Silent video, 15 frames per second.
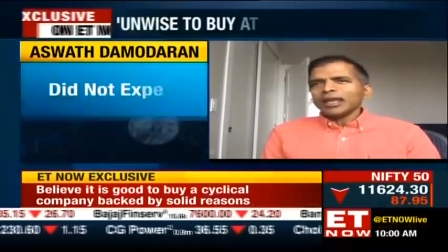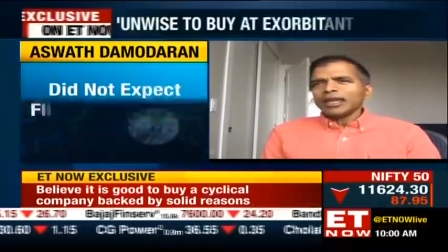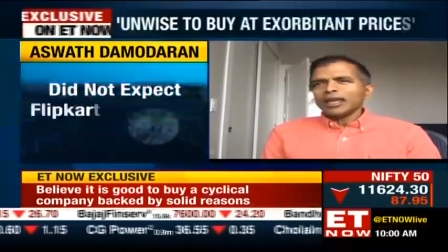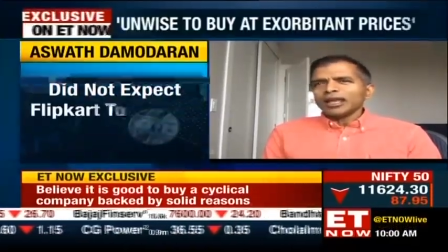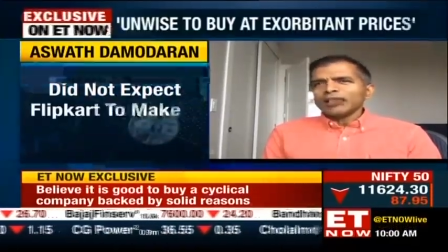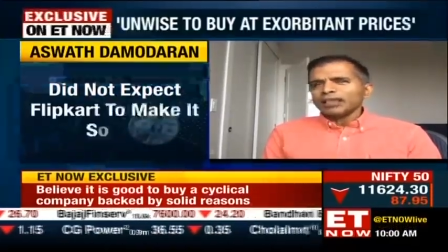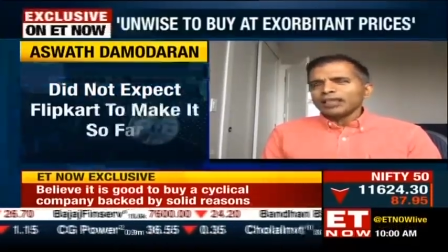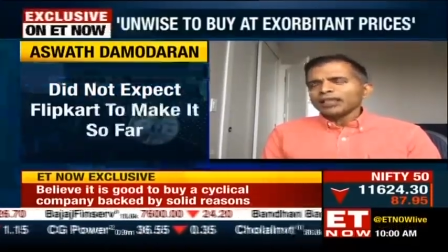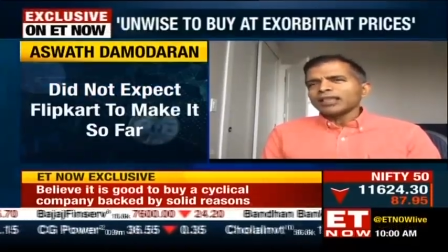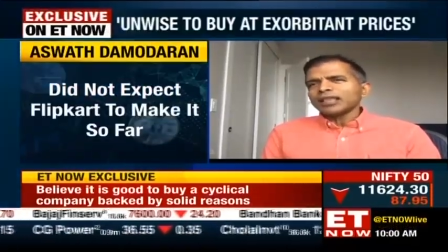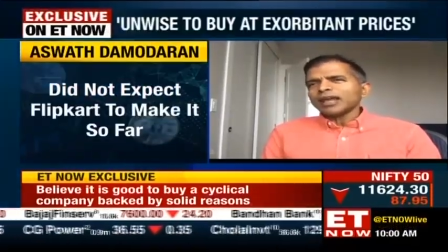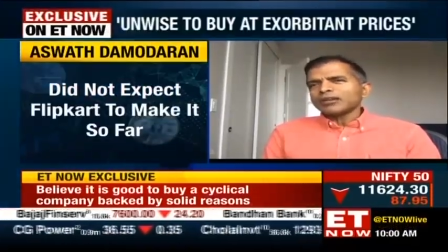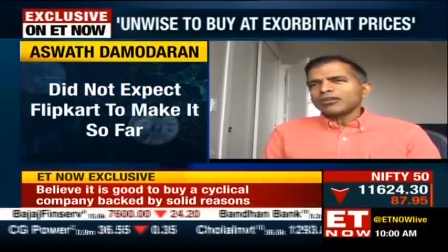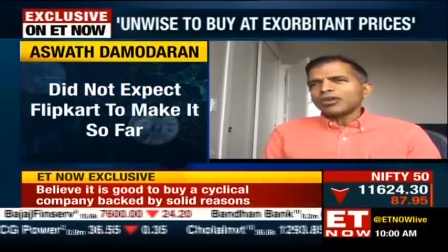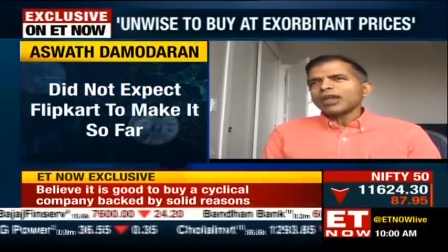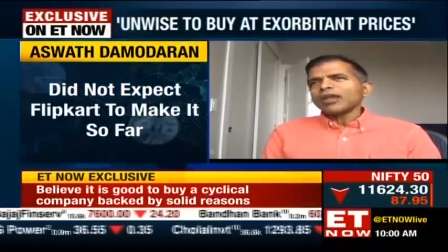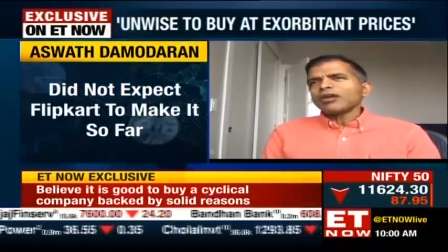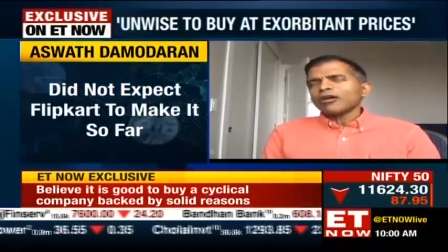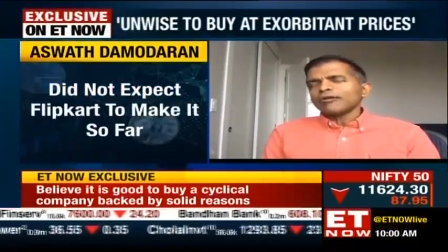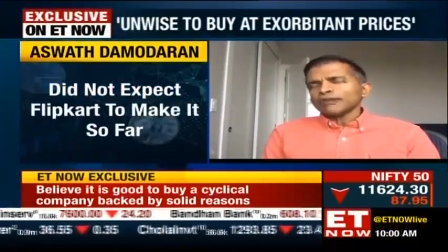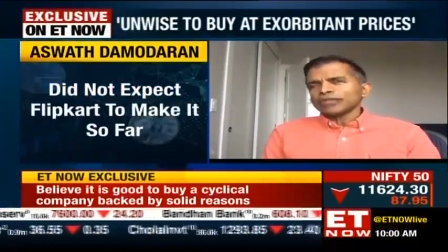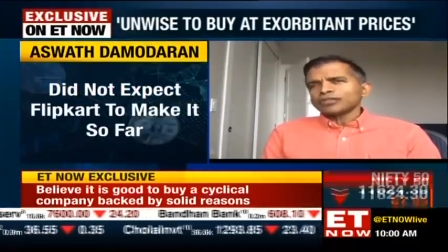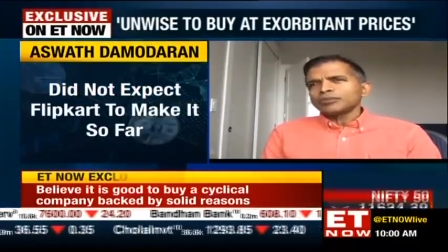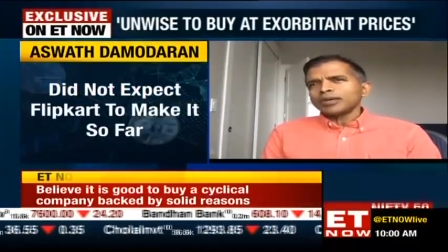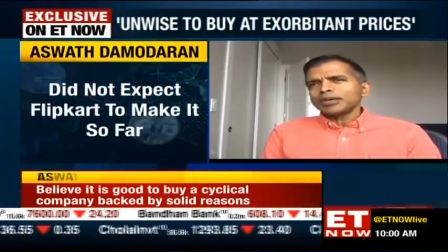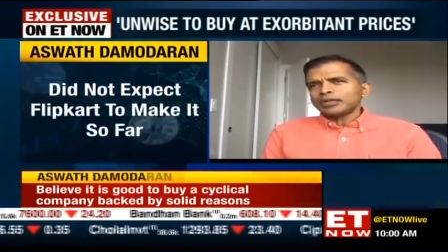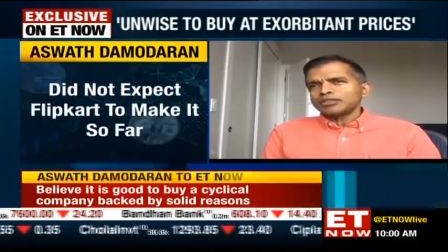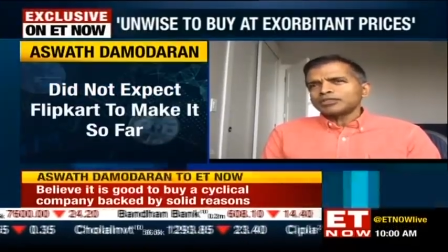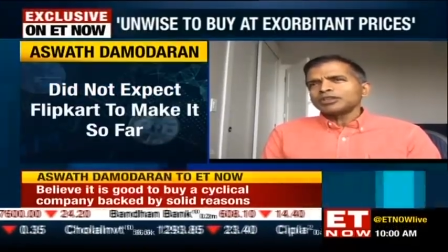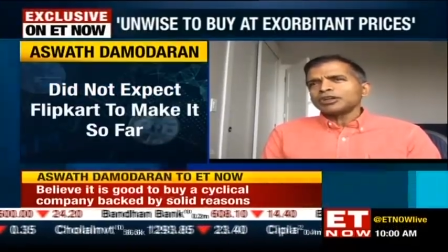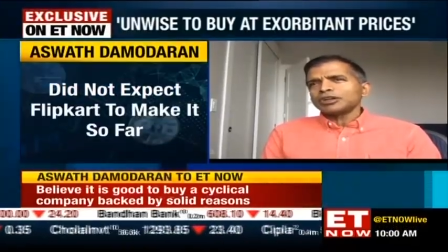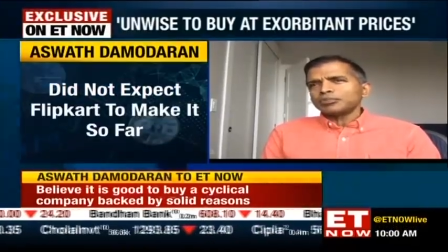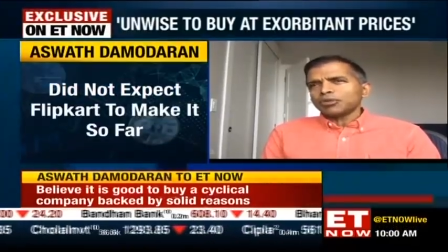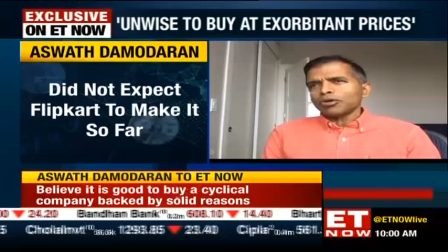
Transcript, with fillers: and I think that trade-off has to be considered